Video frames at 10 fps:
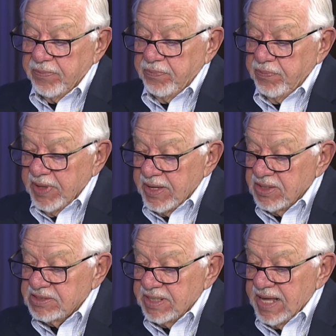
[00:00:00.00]

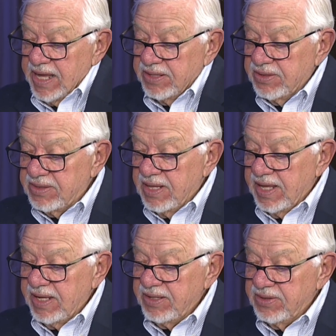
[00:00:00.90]
because again,
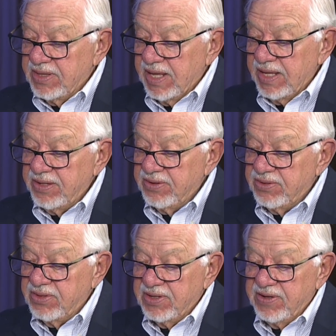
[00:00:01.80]
they they
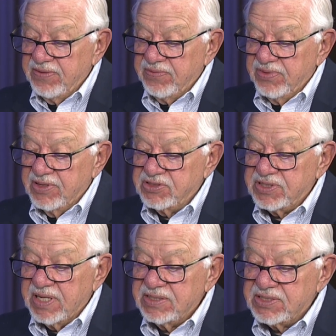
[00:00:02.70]
the the
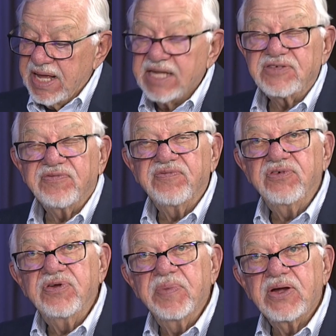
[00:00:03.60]
st stats from
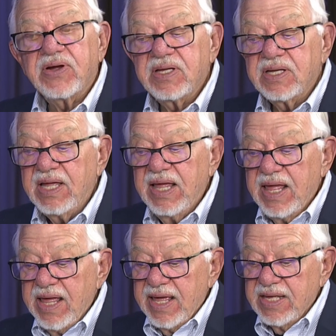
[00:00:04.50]
Food America
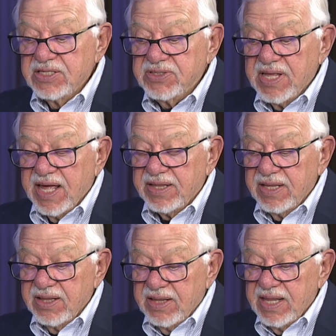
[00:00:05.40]
is that
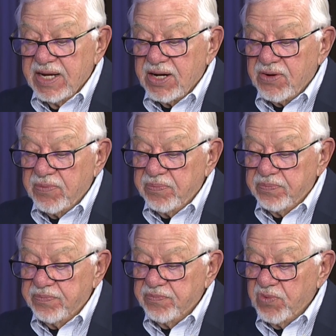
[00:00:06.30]
their
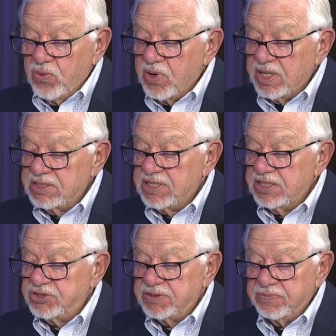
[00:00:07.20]

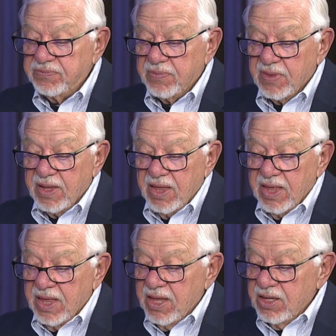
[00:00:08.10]
organization
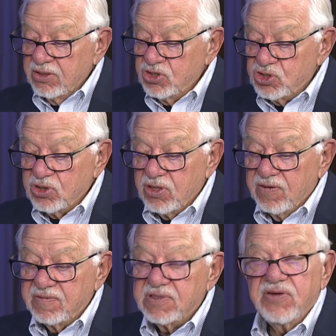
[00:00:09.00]

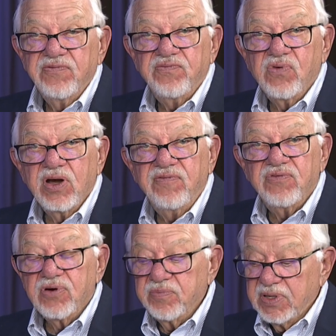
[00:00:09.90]
serves
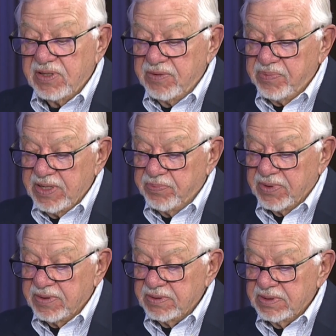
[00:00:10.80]
44 million
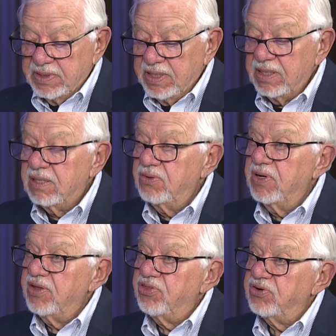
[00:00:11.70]
people,
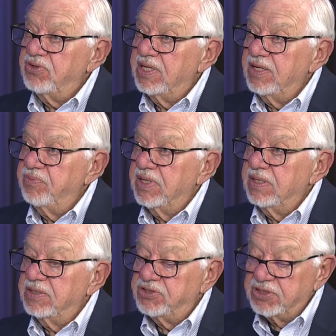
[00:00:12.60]
including 13
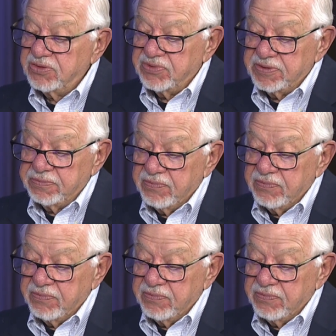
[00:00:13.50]
million children.